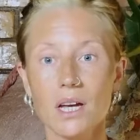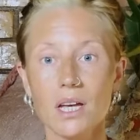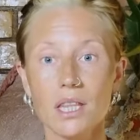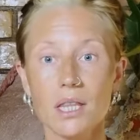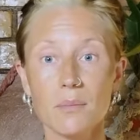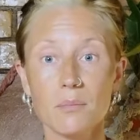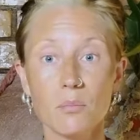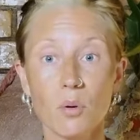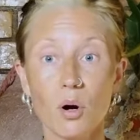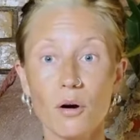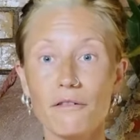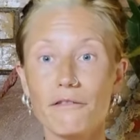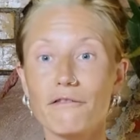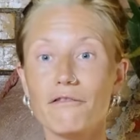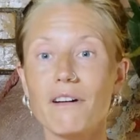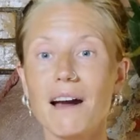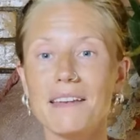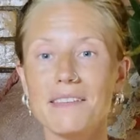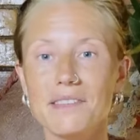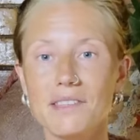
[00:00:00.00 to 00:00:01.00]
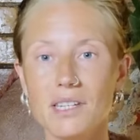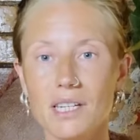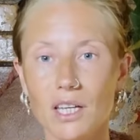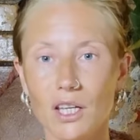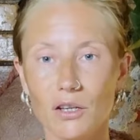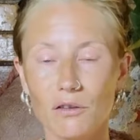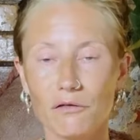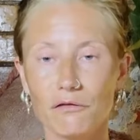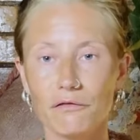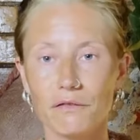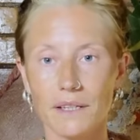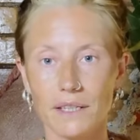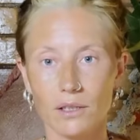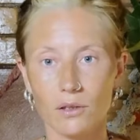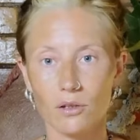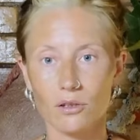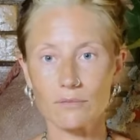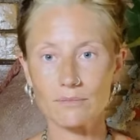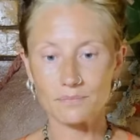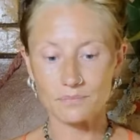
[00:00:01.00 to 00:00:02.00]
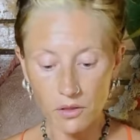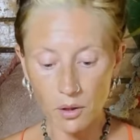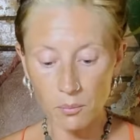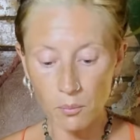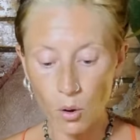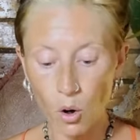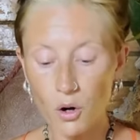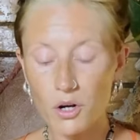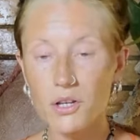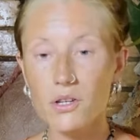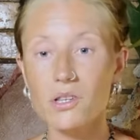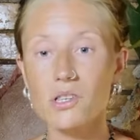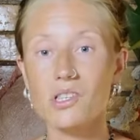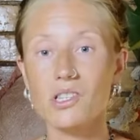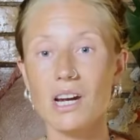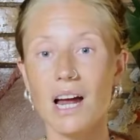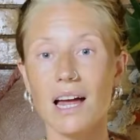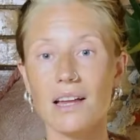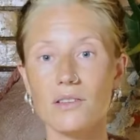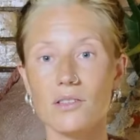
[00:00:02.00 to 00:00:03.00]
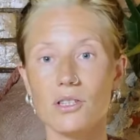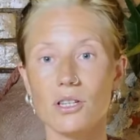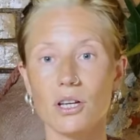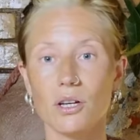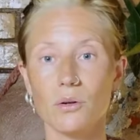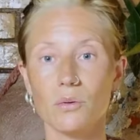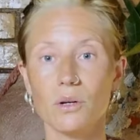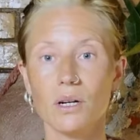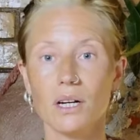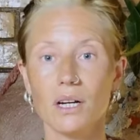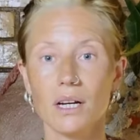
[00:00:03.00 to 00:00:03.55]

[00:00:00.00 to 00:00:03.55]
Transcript: the more frantic you feel, the more you start to